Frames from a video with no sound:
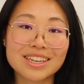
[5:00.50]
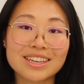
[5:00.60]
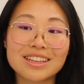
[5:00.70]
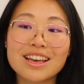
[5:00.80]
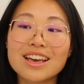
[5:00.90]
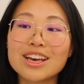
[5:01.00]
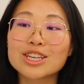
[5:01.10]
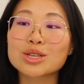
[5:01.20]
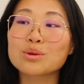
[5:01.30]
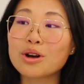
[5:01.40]
in.
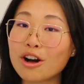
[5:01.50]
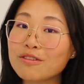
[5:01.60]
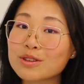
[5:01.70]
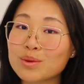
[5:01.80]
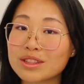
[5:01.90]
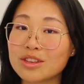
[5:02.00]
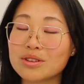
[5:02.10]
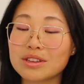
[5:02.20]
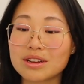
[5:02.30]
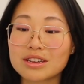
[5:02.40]
So golf is one thing
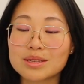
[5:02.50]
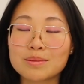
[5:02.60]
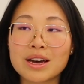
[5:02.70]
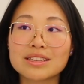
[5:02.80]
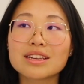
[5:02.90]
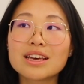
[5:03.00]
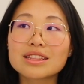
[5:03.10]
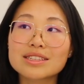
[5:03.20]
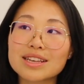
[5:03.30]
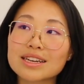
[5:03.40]
you can customize.
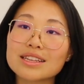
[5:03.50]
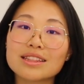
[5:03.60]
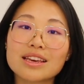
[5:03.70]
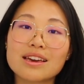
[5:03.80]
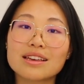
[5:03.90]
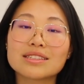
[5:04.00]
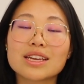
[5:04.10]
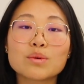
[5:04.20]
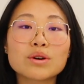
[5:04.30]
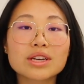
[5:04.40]
The second thing is
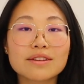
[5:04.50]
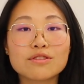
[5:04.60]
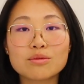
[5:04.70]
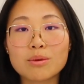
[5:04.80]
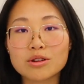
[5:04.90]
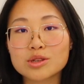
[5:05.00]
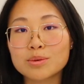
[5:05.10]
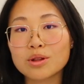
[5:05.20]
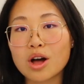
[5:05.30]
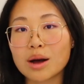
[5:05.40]
they they will give you
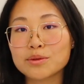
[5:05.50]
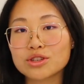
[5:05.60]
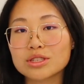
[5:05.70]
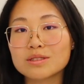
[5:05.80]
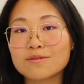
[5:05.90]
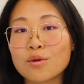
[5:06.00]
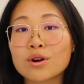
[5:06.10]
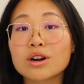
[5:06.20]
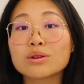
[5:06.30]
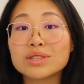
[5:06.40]
multiple options
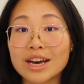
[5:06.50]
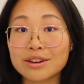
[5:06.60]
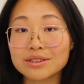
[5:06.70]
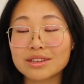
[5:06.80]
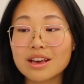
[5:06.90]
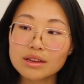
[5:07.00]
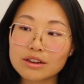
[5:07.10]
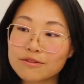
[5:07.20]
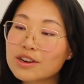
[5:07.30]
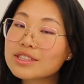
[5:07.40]
for hotels.
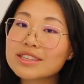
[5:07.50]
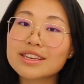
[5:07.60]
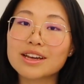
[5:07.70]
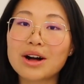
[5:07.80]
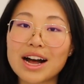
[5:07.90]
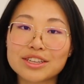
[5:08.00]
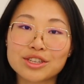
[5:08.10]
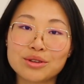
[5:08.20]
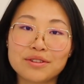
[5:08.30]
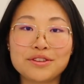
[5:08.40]
Firstly, they'll
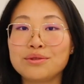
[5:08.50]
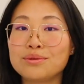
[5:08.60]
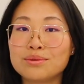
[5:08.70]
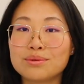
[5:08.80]
ask you if you